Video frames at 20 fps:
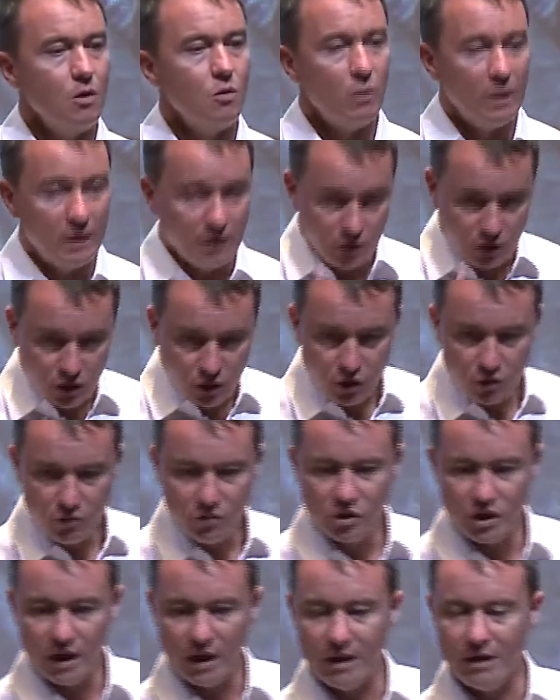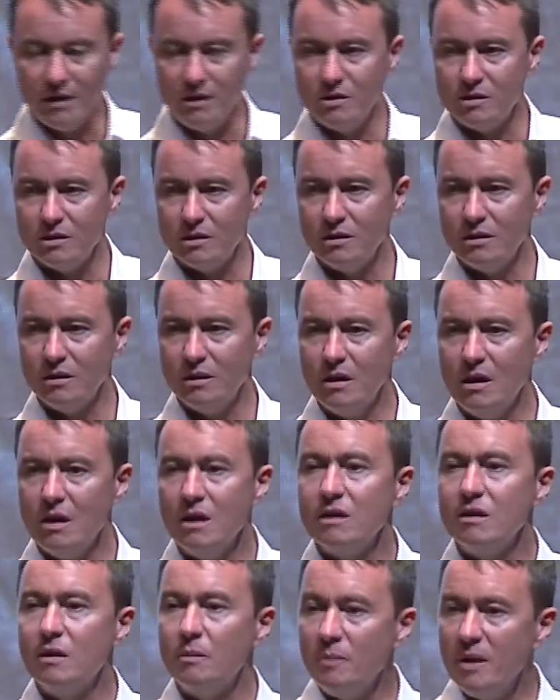When you change,
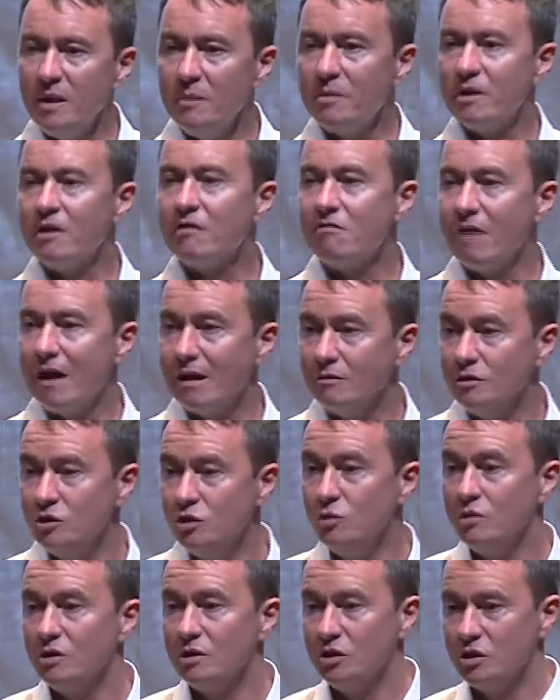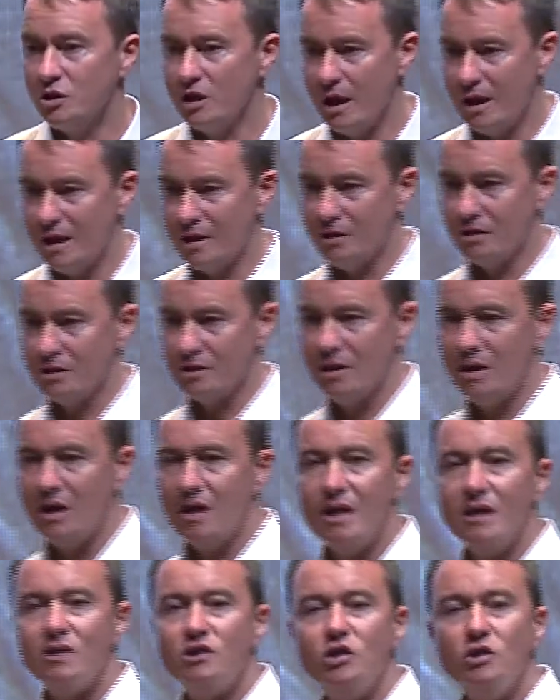the people around you can change.
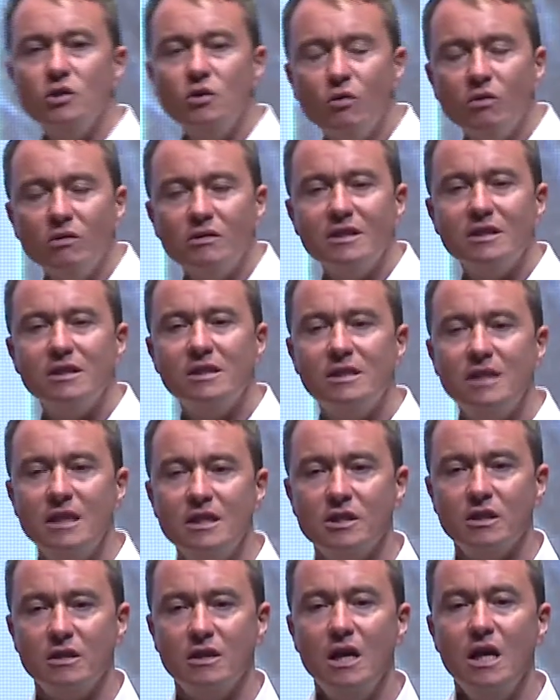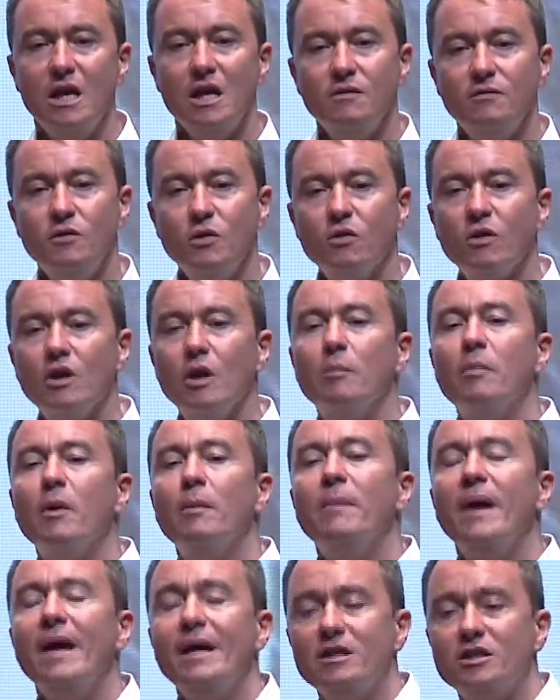It's your decision if you're going to
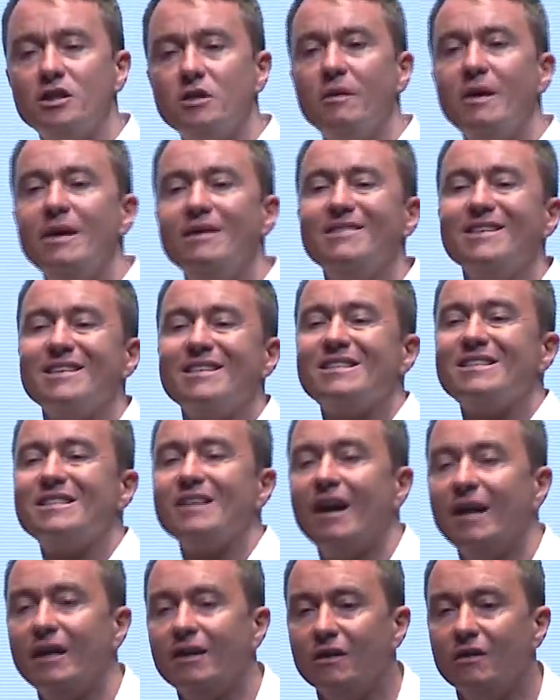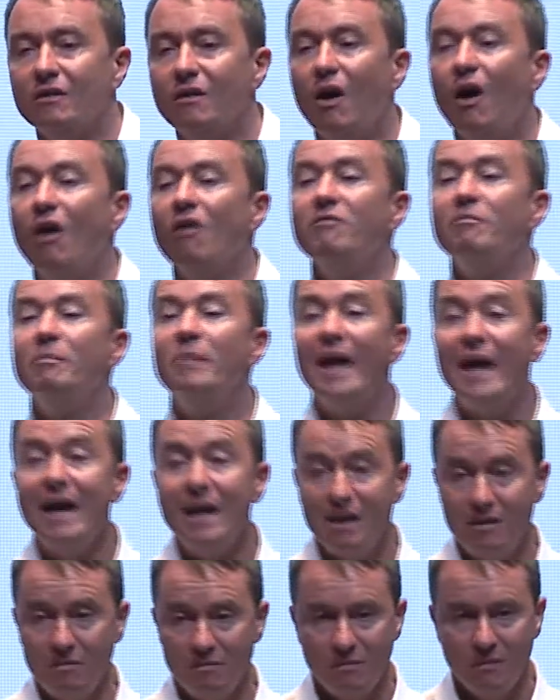perpetuate the cycle of
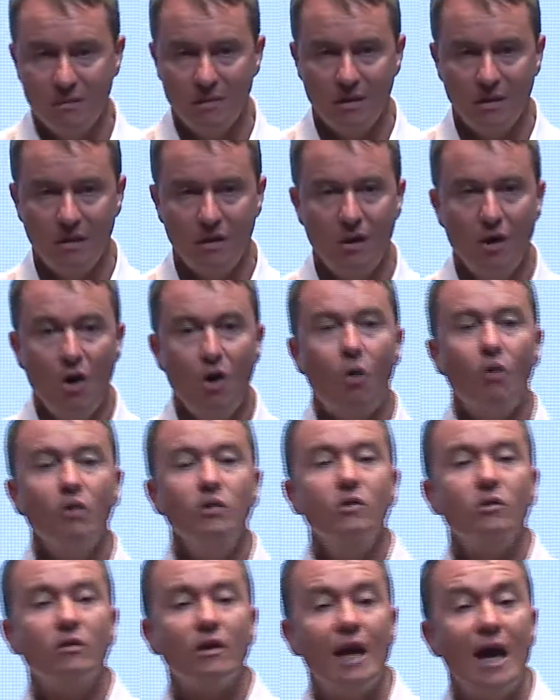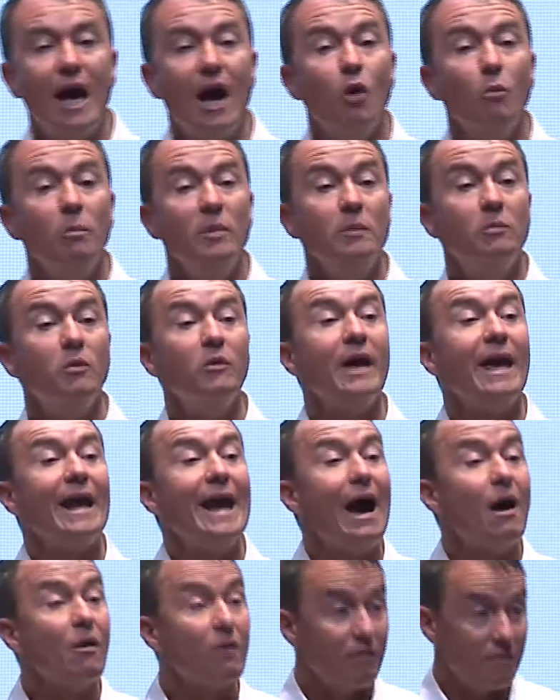blame or you're going to help people get
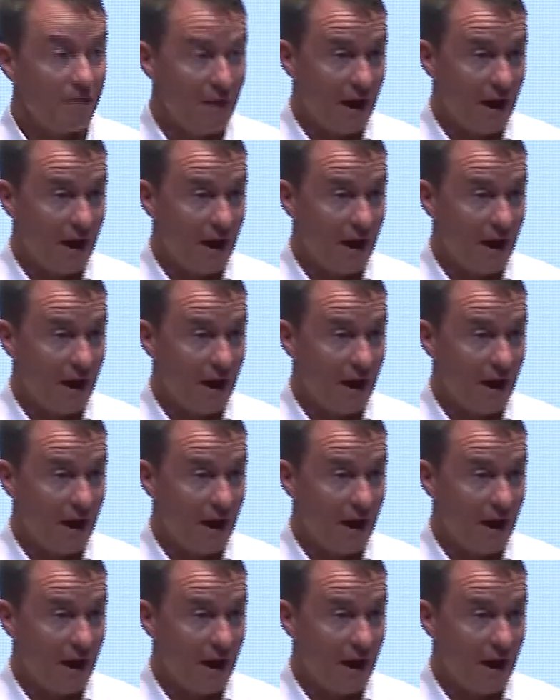out of